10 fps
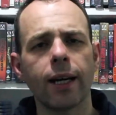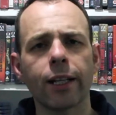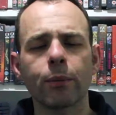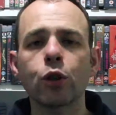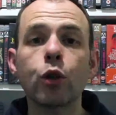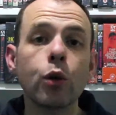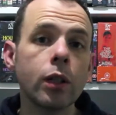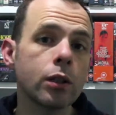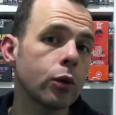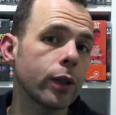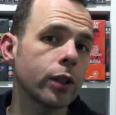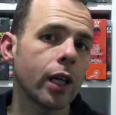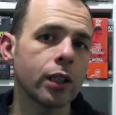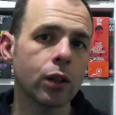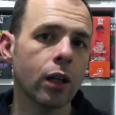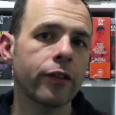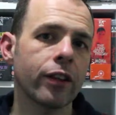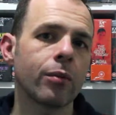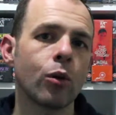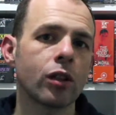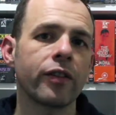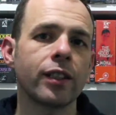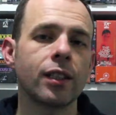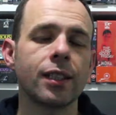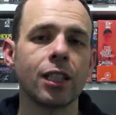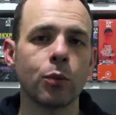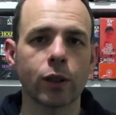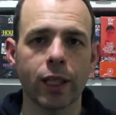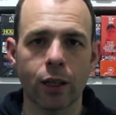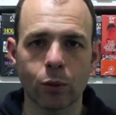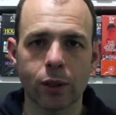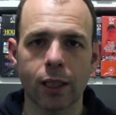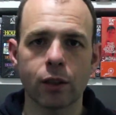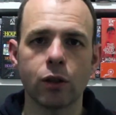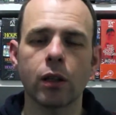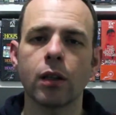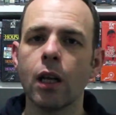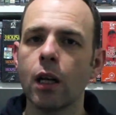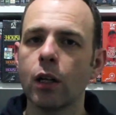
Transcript: and I was curious to go into his other filmography to see what else he had done.